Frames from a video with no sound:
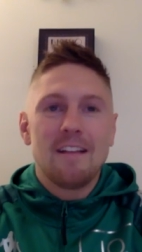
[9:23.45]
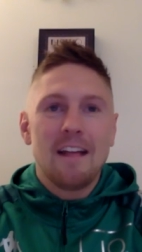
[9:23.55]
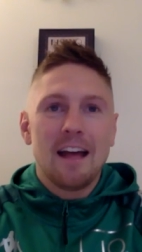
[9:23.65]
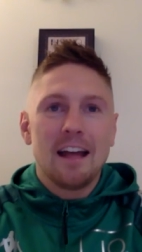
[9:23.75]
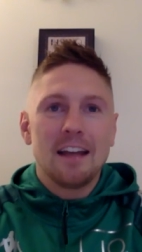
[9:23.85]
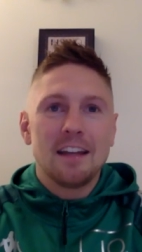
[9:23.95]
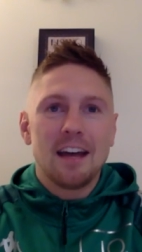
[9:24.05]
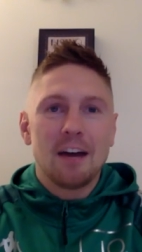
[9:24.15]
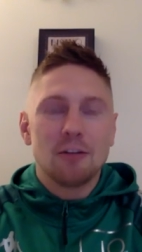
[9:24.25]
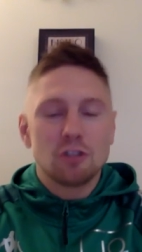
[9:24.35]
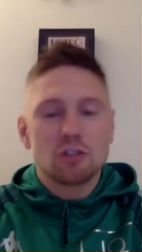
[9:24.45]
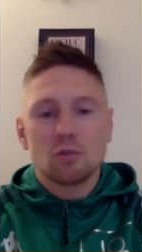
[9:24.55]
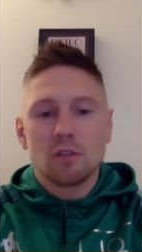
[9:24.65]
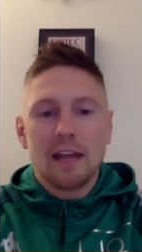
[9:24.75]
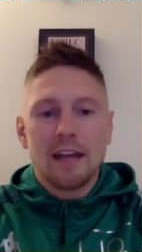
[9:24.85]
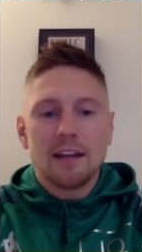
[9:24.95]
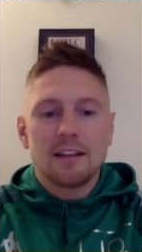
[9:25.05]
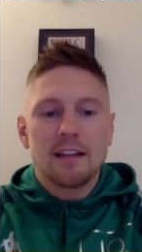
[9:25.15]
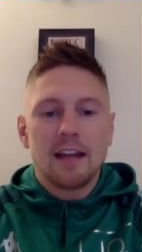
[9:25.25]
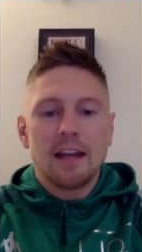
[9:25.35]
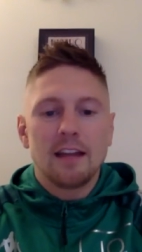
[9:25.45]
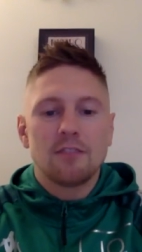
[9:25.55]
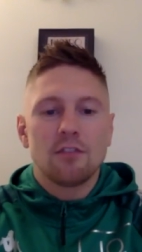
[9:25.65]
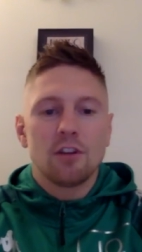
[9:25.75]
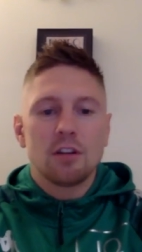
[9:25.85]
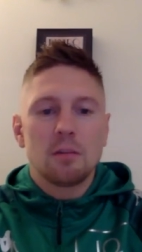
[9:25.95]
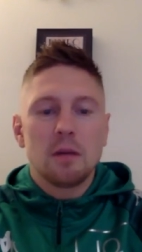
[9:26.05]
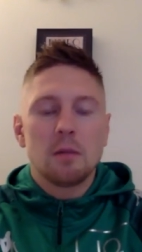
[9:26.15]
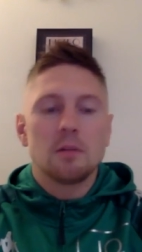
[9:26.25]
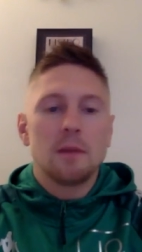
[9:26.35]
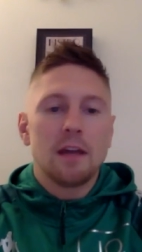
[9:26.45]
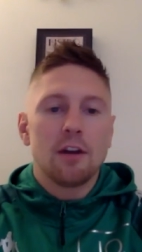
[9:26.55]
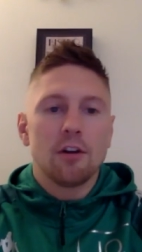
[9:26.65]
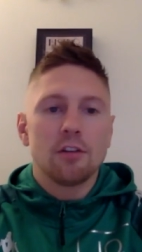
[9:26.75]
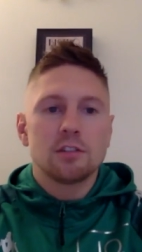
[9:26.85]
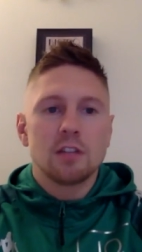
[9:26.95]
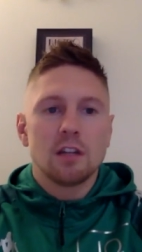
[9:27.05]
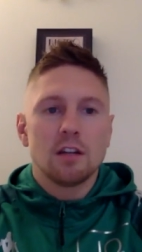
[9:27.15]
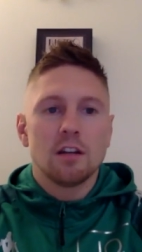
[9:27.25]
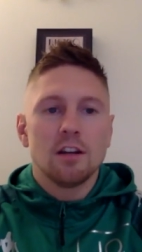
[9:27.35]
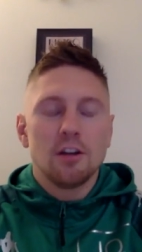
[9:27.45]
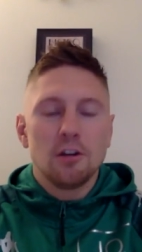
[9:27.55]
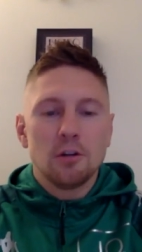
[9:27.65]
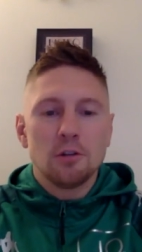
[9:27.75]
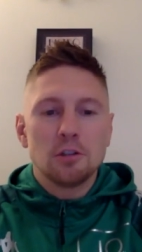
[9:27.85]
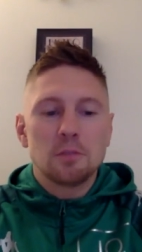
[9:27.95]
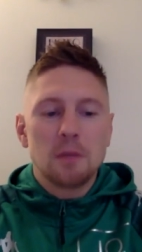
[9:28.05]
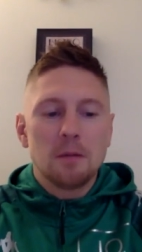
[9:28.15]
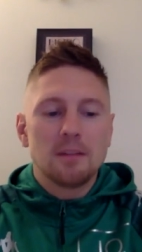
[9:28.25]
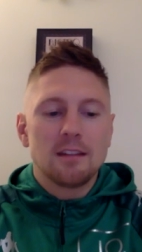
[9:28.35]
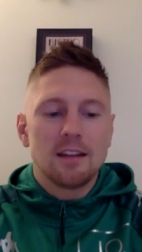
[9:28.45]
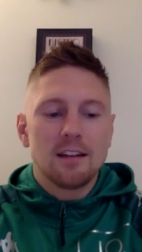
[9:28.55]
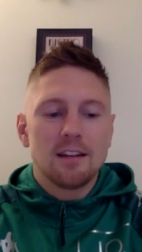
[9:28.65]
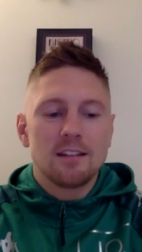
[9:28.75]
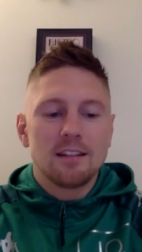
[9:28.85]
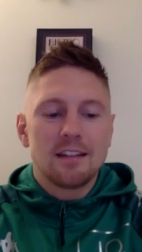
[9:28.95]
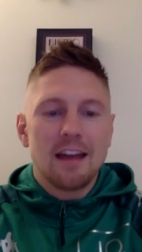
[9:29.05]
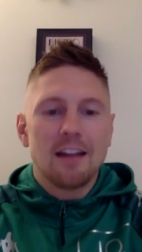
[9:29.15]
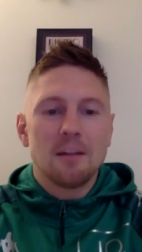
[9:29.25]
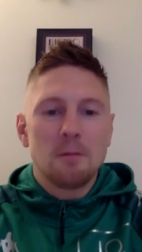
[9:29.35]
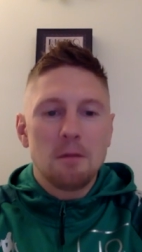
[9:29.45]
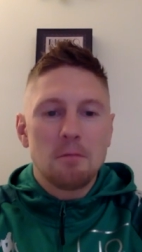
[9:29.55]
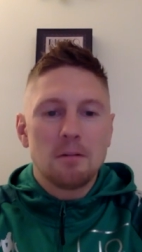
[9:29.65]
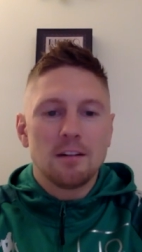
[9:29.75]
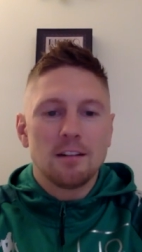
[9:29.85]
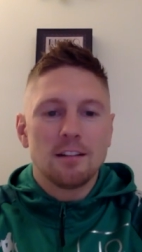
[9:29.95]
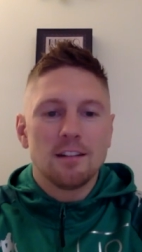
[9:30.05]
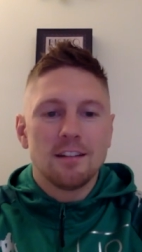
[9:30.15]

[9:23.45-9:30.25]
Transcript: And uh, I was just so delighted today for it to be able to be announced and you know just be able to tell the people